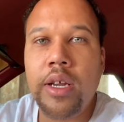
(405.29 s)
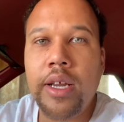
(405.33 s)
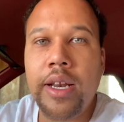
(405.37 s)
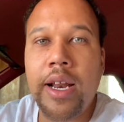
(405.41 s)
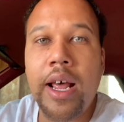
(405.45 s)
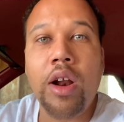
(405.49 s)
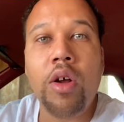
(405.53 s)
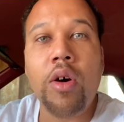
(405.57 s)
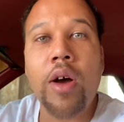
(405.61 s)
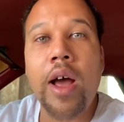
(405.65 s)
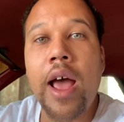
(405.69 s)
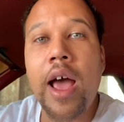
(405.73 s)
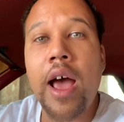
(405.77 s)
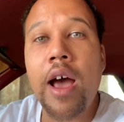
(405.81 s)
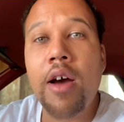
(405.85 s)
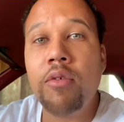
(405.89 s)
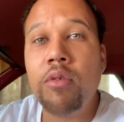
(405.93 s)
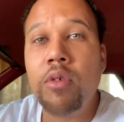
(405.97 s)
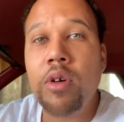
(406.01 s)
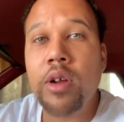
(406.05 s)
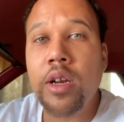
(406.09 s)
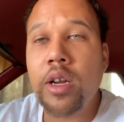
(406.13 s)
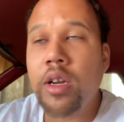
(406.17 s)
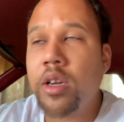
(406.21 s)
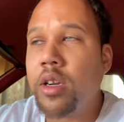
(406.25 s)
And I don't have
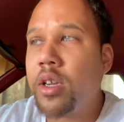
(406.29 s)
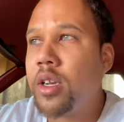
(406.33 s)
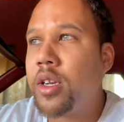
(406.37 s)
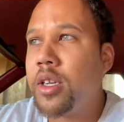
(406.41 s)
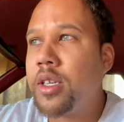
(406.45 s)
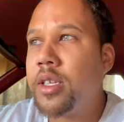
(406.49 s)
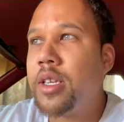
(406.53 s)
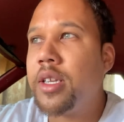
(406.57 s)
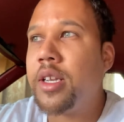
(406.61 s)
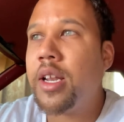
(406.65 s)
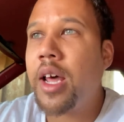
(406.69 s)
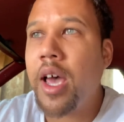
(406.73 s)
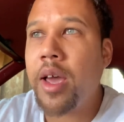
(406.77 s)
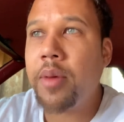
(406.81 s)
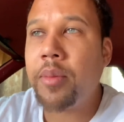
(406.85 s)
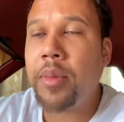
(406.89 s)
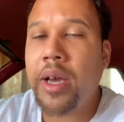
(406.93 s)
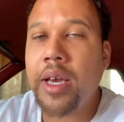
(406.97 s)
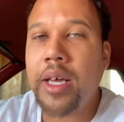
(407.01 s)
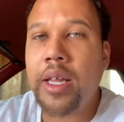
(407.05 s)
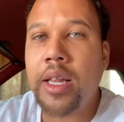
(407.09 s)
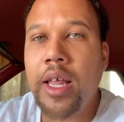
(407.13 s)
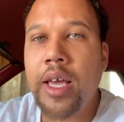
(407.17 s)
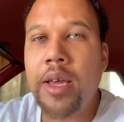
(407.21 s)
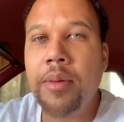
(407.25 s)
one, they're going to deny my
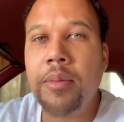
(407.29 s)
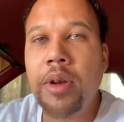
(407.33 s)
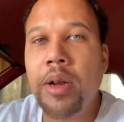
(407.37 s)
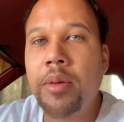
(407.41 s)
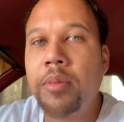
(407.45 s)
claim and